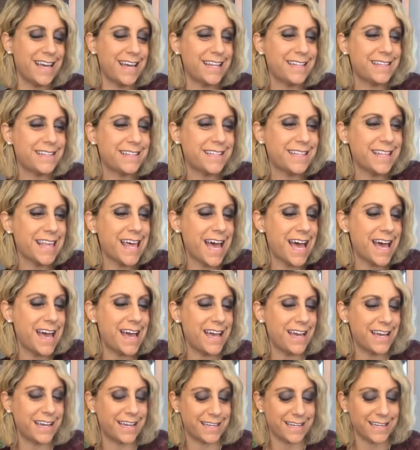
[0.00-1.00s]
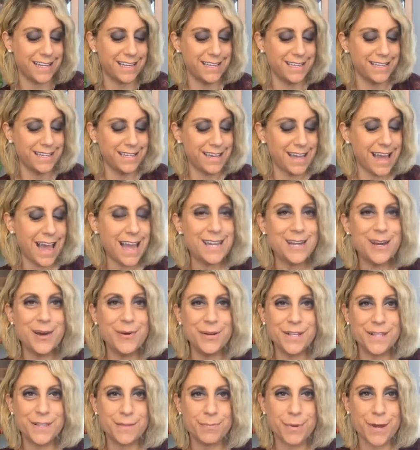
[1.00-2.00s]
It's like, I
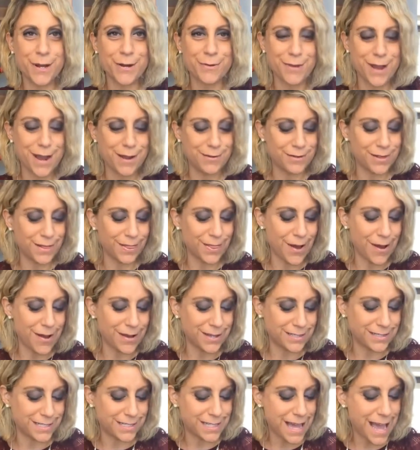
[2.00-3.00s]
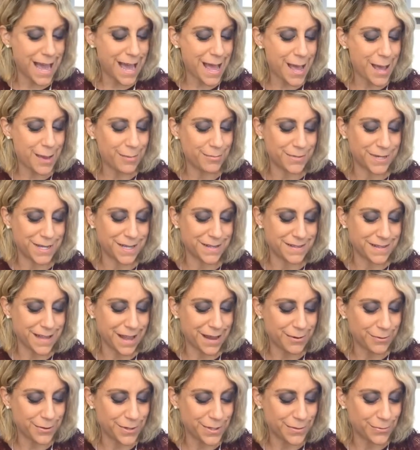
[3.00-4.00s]
know it's been around a long time because
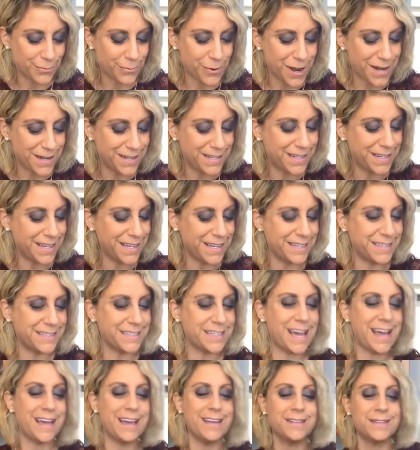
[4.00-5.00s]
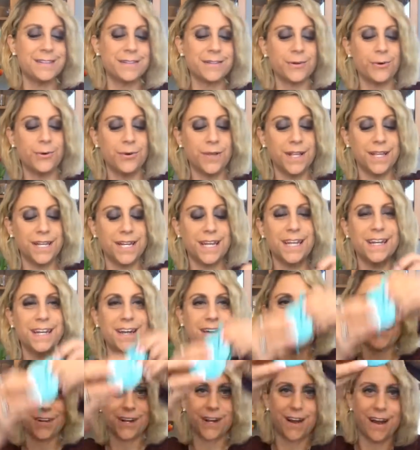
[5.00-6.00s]
I always wanted it in high school and I
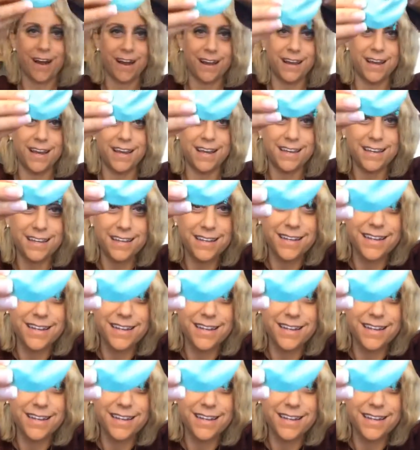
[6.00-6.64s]
never got it.